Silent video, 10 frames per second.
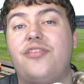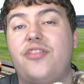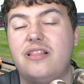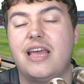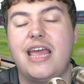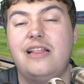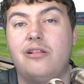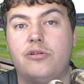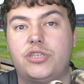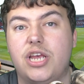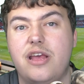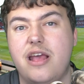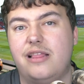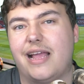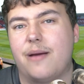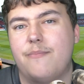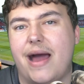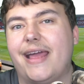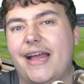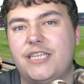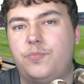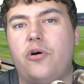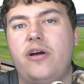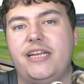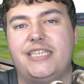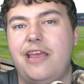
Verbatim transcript: I think that he looked like a man against boys.